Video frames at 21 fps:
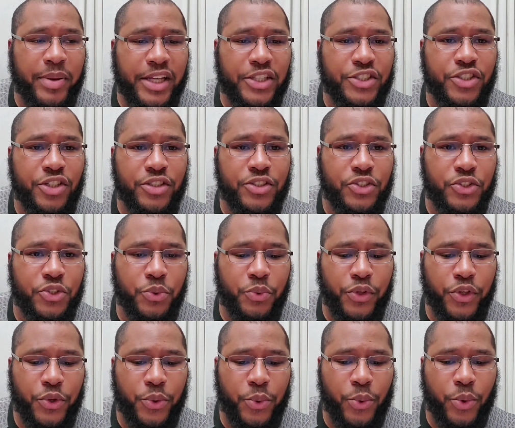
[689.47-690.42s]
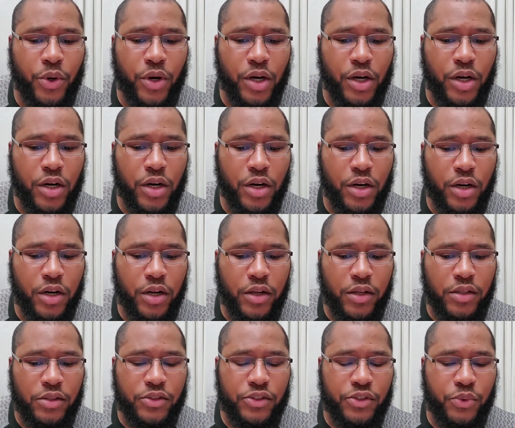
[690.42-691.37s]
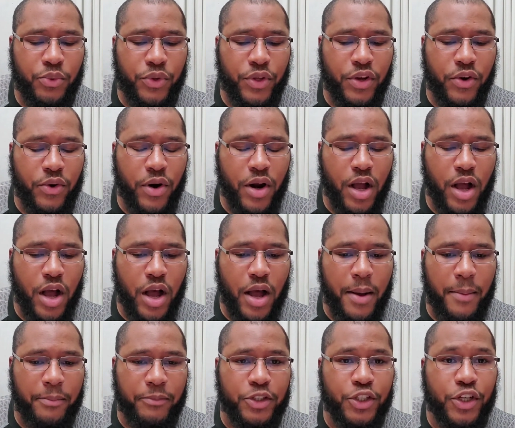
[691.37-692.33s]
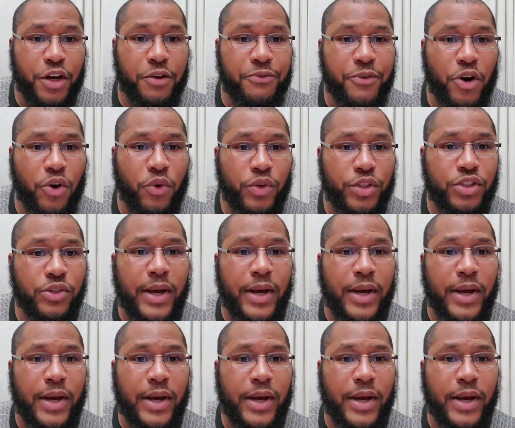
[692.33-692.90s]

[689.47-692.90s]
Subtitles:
picture to your phone.